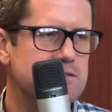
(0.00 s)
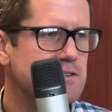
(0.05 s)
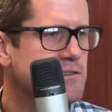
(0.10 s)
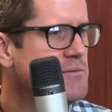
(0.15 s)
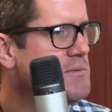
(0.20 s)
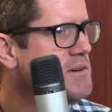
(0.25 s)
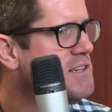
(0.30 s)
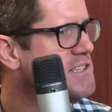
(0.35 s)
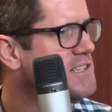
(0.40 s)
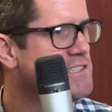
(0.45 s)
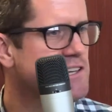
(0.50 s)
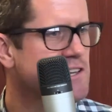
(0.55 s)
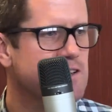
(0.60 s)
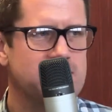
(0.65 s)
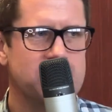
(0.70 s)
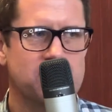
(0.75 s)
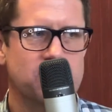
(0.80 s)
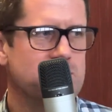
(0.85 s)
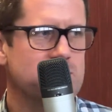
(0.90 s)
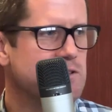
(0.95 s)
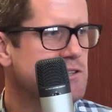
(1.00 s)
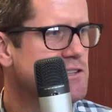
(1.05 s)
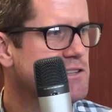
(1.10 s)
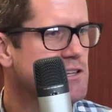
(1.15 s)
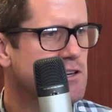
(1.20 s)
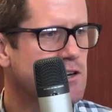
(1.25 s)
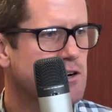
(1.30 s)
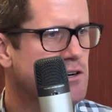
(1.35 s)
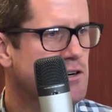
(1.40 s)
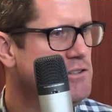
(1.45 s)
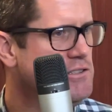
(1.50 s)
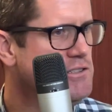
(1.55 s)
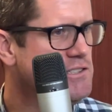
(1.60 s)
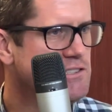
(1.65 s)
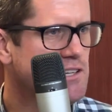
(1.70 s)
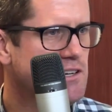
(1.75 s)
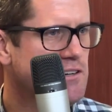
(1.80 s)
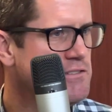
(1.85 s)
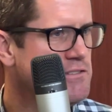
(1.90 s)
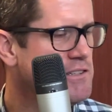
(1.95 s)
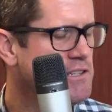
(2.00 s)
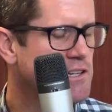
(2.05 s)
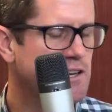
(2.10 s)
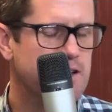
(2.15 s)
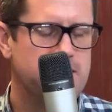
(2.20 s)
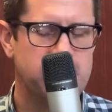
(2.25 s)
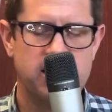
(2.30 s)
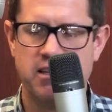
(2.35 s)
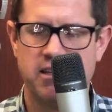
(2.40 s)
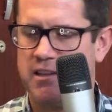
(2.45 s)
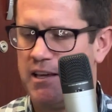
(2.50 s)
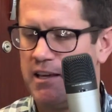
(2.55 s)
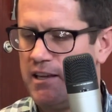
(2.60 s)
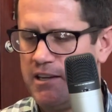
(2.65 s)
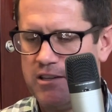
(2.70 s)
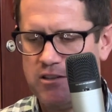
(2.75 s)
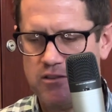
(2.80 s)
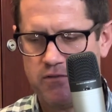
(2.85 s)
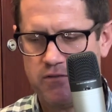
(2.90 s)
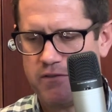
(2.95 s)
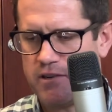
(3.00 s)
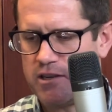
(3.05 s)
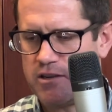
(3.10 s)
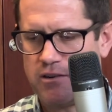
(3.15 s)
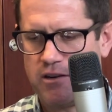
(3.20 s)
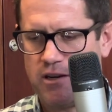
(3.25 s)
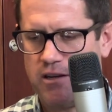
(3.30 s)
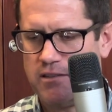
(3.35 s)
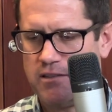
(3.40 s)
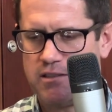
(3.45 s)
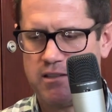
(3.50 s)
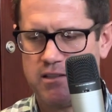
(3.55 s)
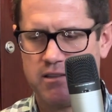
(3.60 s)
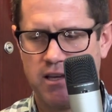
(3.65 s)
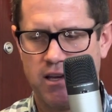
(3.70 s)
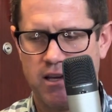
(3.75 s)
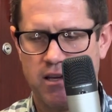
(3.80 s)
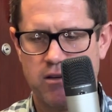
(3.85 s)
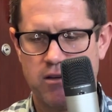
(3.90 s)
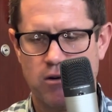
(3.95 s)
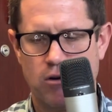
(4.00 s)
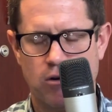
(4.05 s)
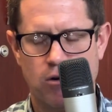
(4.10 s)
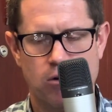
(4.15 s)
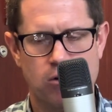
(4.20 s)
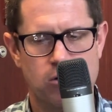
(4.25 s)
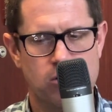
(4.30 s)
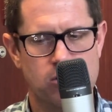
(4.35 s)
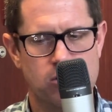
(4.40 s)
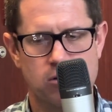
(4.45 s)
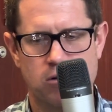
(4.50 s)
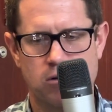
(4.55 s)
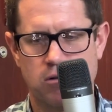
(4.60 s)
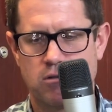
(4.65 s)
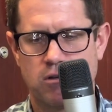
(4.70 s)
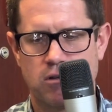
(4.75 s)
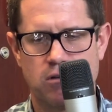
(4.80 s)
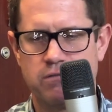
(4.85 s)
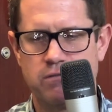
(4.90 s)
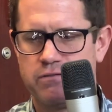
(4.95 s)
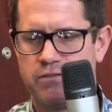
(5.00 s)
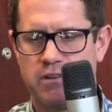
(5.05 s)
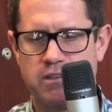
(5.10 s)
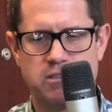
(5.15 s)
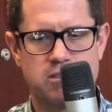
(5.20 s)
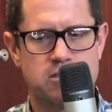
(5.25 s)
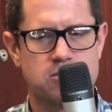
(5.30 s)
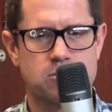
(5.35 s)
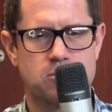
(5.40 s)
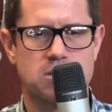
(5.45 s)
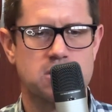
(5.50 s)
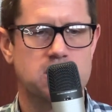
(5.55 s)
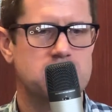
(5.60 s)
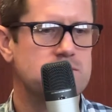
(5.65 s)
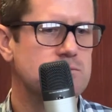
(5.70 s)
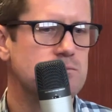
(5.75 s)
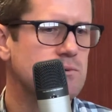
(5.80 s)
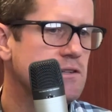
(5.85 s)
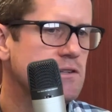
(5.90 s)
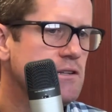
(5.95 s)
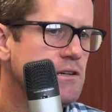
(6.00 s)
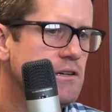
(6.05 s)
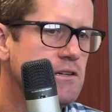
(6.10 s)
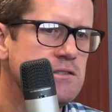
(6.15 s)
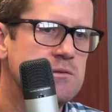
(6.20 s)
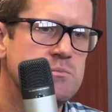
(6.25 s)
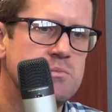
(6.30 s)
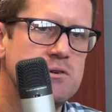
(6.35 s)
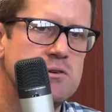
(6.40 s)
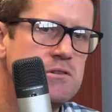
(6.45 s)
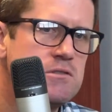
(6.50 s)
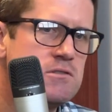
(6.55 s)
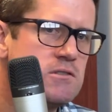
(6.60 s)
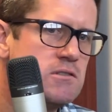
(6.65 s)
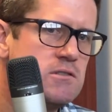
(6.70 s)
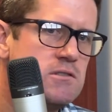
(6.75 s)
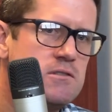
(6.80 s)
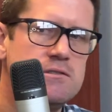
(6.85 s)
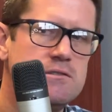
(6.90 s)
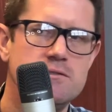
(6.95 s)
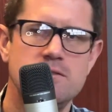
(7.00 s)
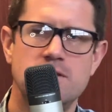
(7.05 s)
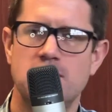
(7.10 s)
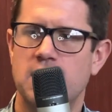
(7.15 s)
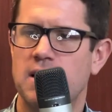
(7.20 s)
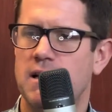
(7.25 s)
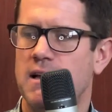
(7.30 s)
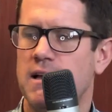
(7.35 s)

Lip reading: Everybody's dealing with their own stuff that they need to figure out, that they are confronted with, whether it's personal,